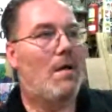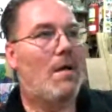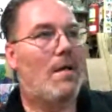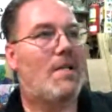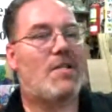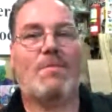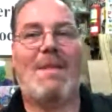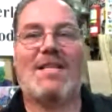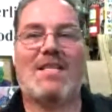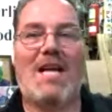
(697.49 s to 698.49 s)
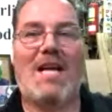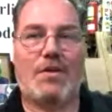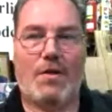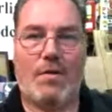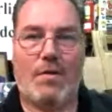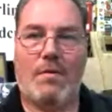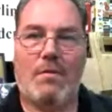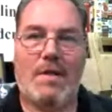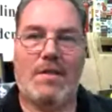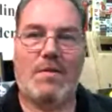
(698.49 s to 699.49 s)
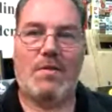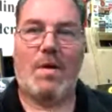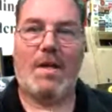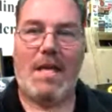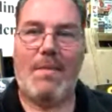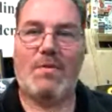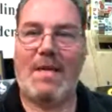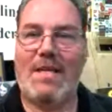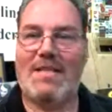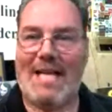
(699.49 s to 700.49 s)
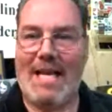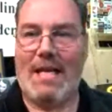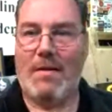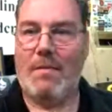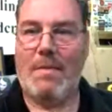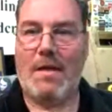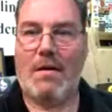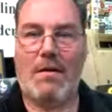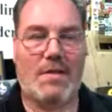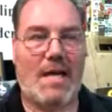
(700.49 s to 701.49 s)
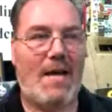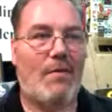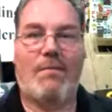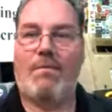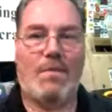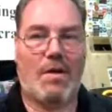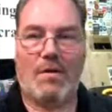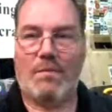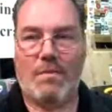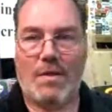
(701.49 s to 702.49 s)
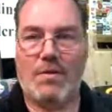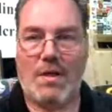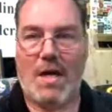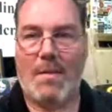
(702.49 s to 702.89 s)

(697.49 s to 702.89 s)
this is my solitude. This is what keeps me sane because I have, you know, a job.